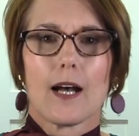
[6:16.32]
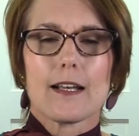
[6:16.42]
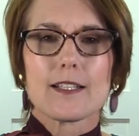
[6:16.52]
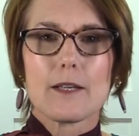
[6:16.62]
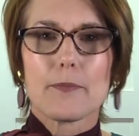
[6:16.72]

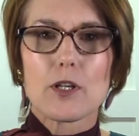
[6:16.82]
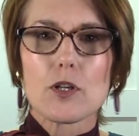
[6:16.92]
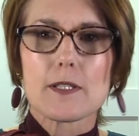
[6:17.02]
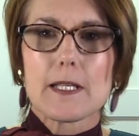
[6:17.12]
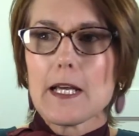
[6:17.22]
Understand?
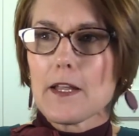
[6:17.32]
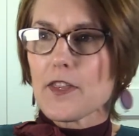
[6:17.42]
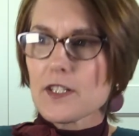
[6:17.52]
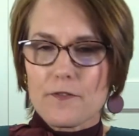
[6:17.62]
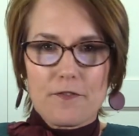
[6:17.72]
Because
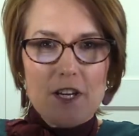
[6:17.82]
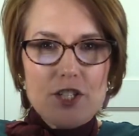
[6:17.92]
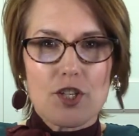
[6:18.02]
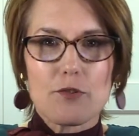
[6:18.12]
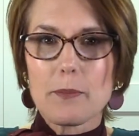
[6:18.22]
this
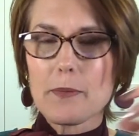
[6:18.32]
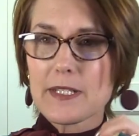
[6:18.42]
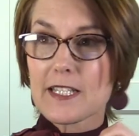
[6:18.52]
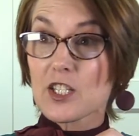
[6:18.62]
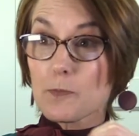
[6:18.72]
vision, remember,
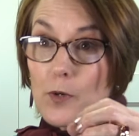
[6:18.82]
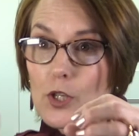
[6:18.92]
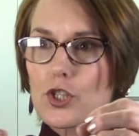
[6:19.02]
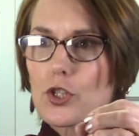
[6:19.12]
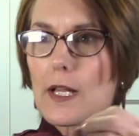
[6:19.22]
it's a
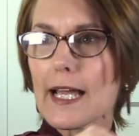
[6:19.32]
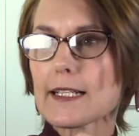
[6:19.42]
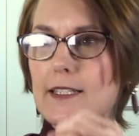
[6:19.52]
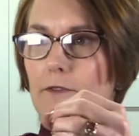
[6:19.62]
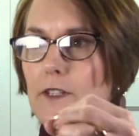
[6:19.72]
spiritual
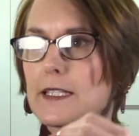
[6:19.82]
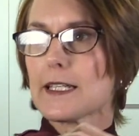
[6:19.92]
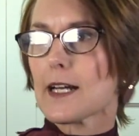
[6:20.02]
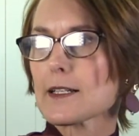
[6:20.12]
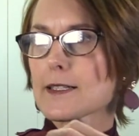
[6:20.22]

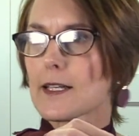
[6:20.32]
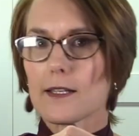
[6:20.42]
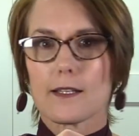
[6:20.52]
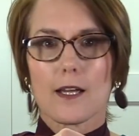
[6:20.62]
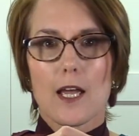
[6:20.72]
activity, I
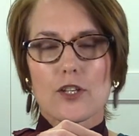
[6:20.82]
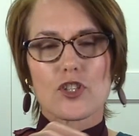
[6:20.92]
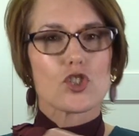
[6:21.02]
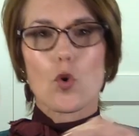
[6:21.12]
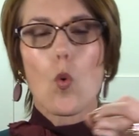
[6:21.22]
said.
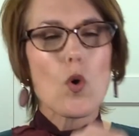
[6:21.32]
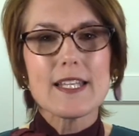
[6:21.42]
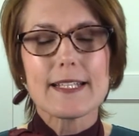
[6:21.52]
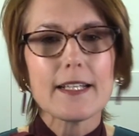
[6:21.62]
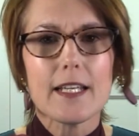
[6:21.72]
So it's
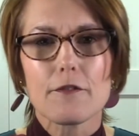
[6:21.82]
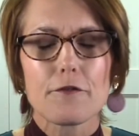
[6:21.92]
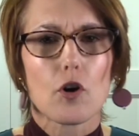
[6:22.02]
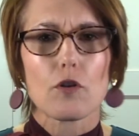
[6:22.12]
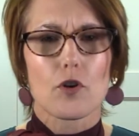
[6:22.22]
always going to
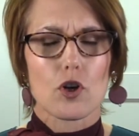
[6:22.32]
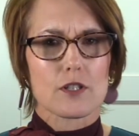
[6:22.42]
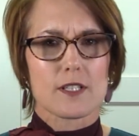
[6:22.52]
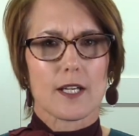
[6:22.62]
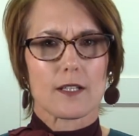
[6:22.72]
involve
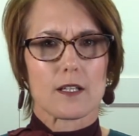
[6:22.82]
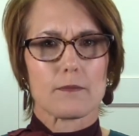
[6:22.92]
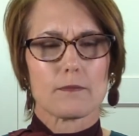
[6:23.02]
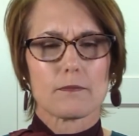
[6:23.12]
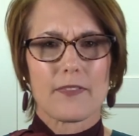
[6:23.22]
God's kingdom.
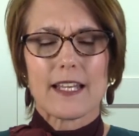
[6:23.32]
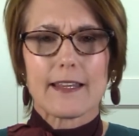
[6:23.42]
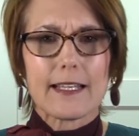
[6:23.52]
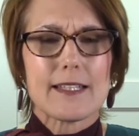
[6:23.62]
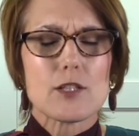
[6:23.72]

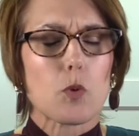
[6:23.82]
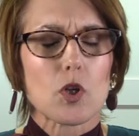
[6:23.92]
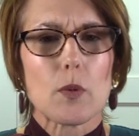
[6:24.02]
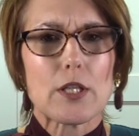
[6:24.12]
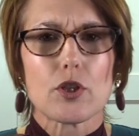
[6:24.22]
That is
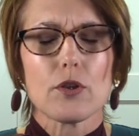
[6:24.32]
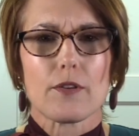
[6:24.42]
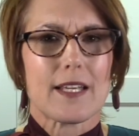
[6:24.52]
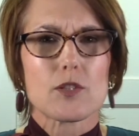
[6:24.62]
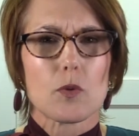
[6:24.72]
what we do.
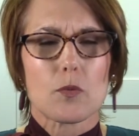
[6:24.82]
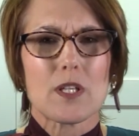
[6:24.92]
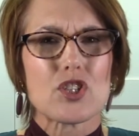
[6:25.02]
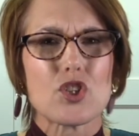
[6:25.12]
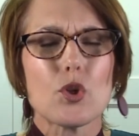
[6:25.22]
That's what we
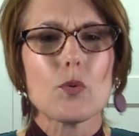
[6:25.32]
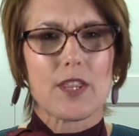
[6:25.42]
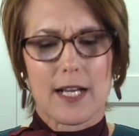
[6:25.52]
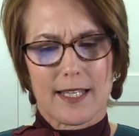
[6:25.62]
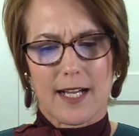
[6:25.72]
do with
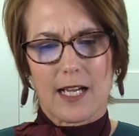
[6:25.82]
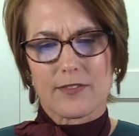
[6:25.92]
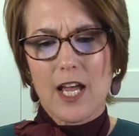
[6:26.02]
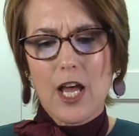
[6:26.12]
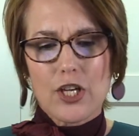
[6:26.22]
our lives.
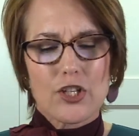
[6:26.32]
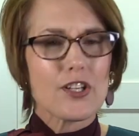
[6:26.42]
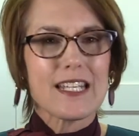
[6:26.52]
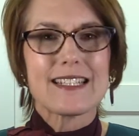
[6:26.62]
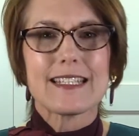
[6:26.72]
You know,
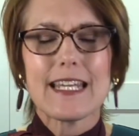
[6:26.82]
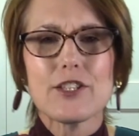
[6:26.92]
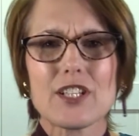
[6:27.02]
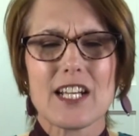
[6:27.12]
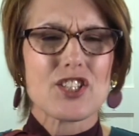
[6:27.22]
is it
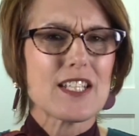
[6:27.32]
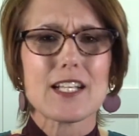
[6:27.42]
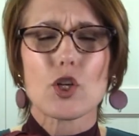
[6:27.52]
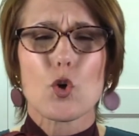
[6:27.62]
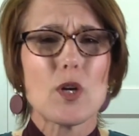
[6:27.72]
education?
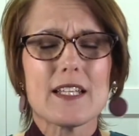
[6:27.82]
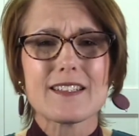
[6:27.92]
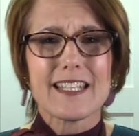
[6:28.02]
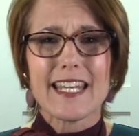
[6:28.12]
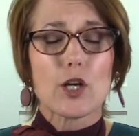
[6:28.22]
Is
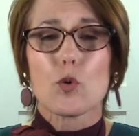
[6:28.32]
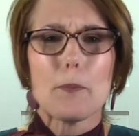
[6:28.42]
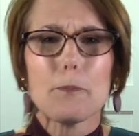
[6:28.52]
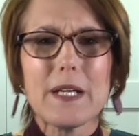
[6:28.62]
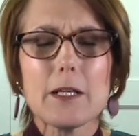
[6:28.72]
it
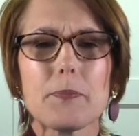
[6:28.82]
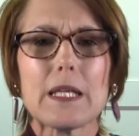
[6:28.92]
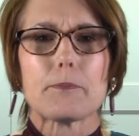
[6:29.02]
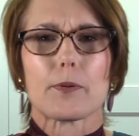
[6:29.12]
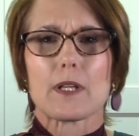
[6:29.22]
equipping
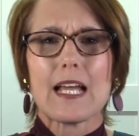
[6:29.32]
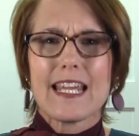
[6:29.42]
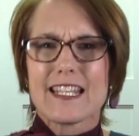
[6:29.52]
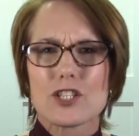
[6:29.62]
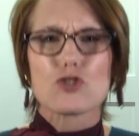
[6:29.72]
people?
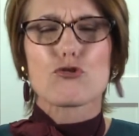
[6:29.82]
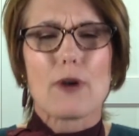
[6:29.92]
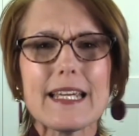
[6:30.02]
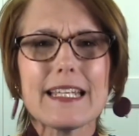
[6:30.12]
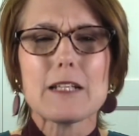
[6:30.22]
Is it
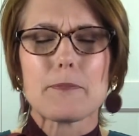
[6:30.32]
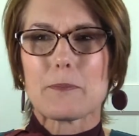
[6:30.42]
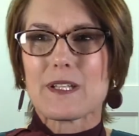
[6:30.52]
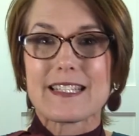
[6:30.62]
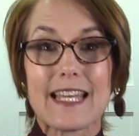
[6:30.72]
training
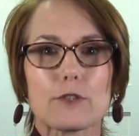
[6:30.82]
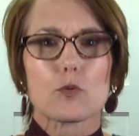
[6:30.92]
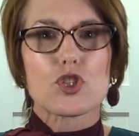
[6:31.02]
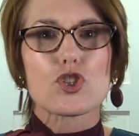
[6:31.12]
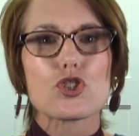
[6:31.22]
people? Is that
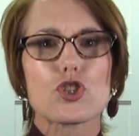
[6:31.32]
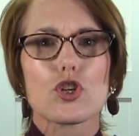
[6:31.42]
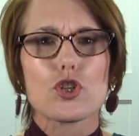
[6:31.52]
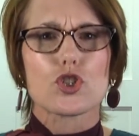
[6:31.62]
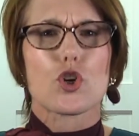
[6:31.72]
what
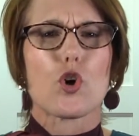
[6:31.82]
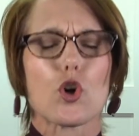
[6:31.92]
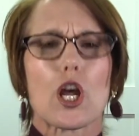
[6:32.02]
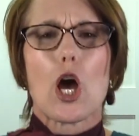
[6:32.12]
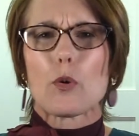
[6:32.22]
stirs your
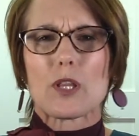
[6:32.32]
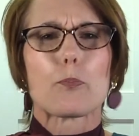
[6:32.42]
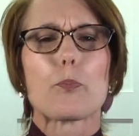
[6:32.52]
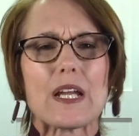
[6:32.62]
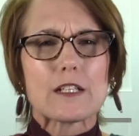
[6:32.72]
heart?
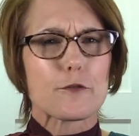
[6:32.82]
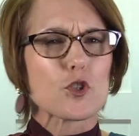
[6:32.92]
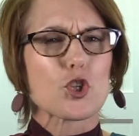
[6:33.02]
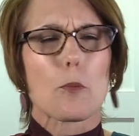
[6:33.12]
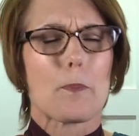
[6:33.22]
What brings
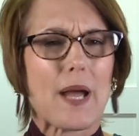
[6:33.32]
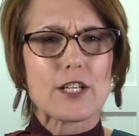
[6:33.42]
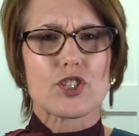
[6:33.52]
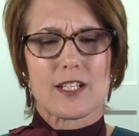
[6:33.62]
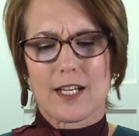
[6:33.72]
forth your
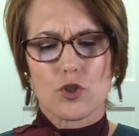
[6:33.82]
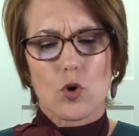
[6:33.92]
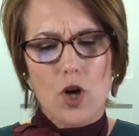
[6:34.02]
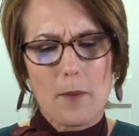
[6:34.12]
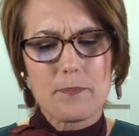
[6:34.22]
passion and
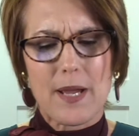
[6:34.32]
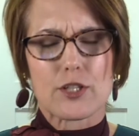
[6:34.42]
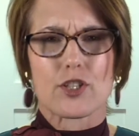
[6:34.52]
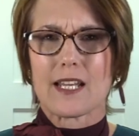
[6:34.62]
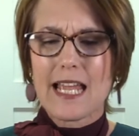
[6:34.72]
your
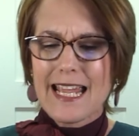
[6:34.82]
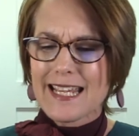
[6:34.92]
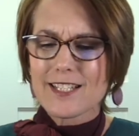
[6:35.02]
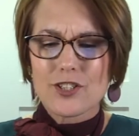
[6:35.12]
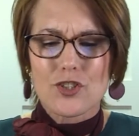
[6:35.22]
compassion?
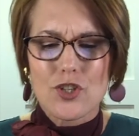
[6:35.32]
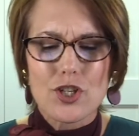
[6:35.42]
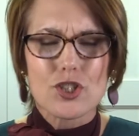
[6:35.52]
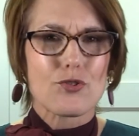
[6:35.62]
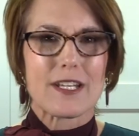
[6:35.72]
Is it
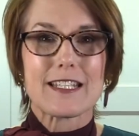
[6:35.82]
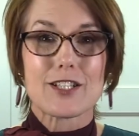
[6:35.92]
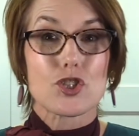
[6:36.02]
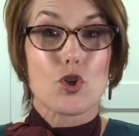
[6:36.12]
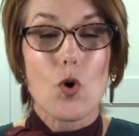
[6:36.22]
nurturing? Is
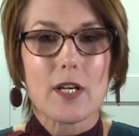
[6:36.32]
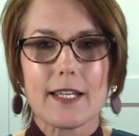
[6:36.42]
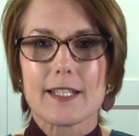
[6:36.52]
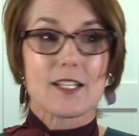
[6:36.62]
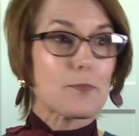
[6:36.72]
it
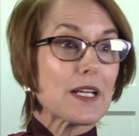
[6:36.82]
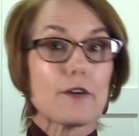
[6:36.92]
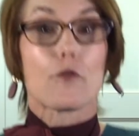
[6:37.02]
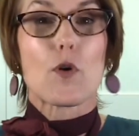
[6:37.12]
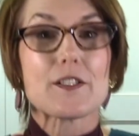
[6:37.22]
talking? Is it being
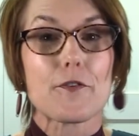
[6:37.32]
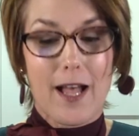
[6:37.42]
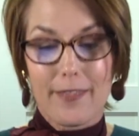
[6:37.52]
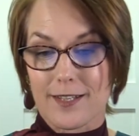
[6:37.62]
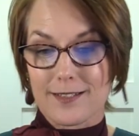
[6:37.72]
a voice for
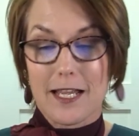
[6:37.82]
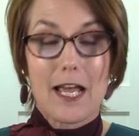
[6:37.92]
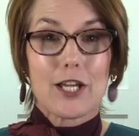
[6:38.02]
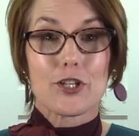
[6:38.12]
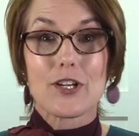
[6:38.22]
others?
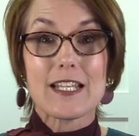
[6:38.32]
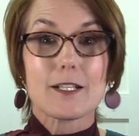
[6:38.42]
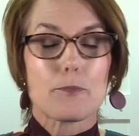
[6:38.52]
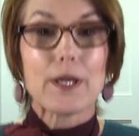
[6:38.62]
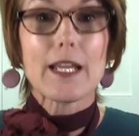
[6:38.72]
You know, is
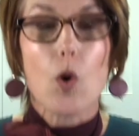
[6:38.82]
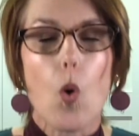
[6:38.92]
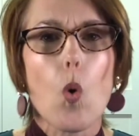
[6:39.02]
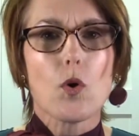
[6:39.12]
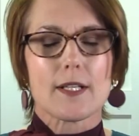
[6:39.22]
it bringing
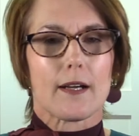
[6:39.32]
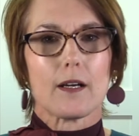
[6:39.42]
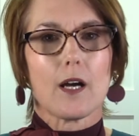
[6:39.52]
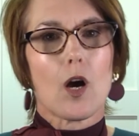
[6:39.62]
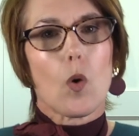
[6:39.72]
order?
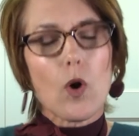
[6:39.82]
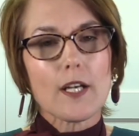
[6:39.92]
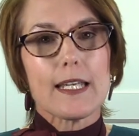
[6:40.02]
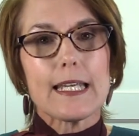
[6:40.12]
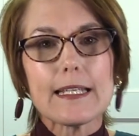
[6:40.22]

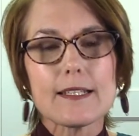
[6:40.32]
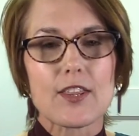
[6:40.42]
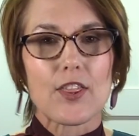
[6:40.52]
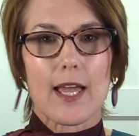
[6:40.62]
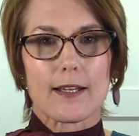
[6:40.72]
What is
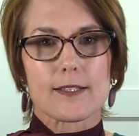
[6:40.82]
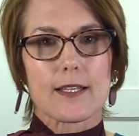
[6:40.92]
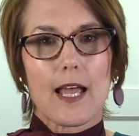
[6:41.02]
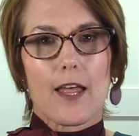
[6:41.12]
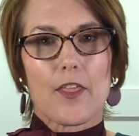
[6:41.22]

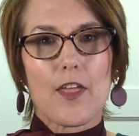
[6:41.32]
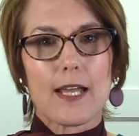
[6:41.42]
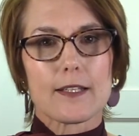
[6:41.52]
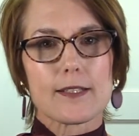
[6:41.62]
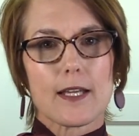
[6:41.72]

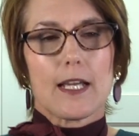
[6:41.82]
that